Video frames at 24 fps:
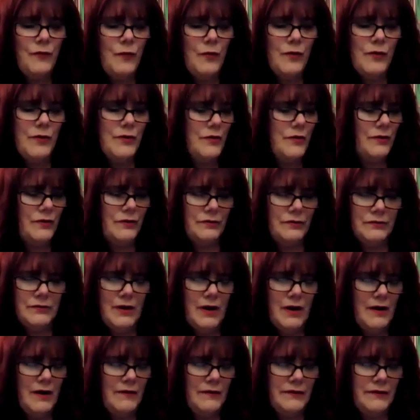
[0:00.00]
For your
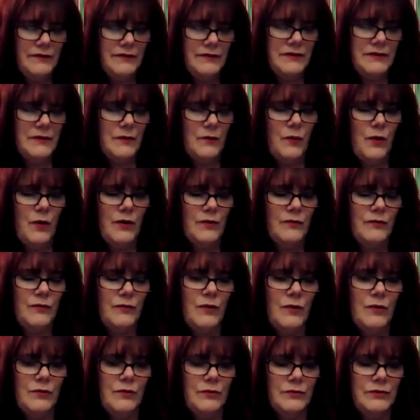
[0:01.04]
novels, what
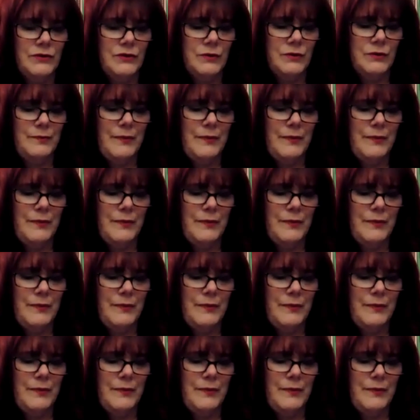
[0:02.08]
role do